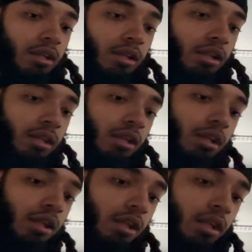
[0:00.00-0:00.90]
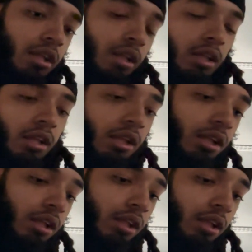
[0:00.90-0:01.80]
All locked in.
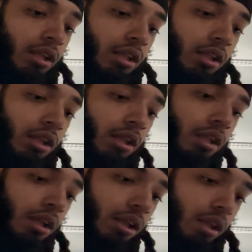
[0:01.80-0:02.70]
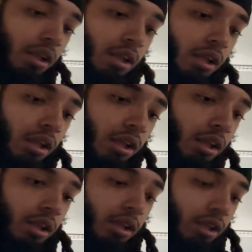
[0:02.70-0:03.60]
Fred Childress on Josie Wells.